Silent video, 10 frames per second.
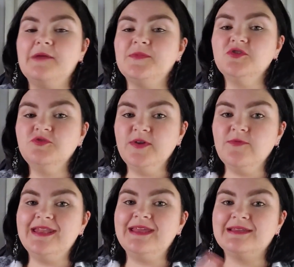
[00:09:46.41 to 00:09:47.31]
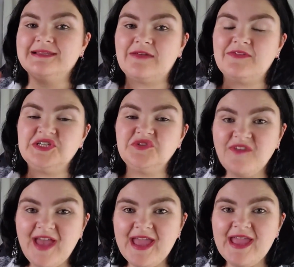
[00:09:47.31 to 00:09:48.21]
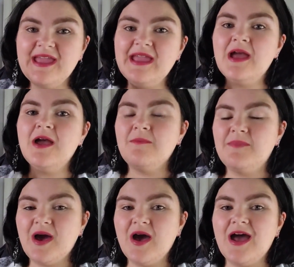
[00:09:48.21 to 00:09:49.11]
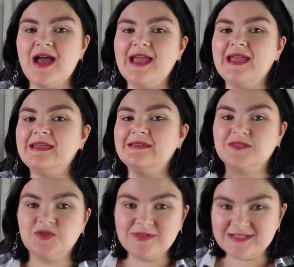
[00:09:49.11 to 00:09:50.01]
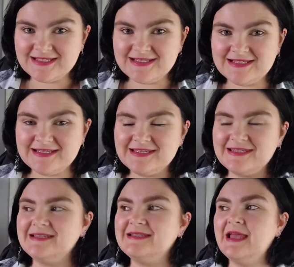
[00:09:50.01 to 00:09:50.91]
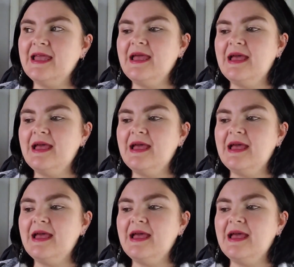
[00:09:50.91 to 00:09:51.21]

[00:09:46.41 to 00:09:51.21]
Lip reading: I'm going to be reading Savage Fae by the Twisted Sisters.